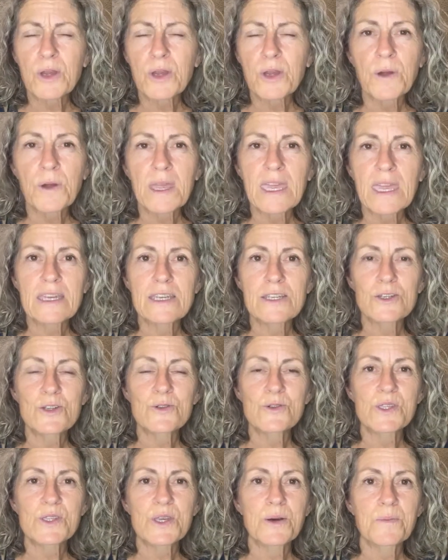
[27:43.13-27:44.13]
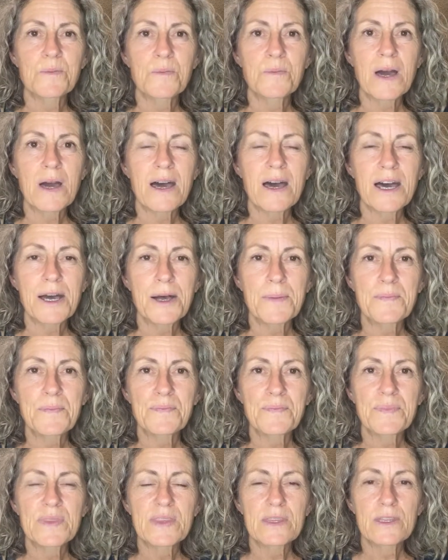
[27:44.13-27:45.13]
I'll be going in to do
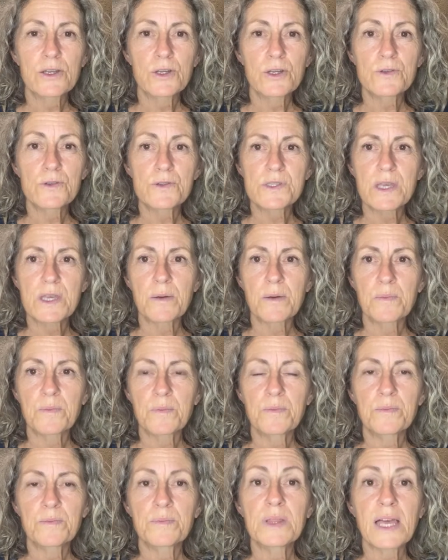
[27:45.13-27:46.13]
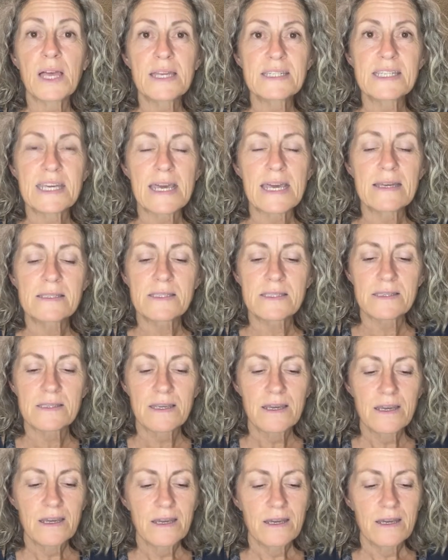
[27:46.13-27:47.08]
some blood tests.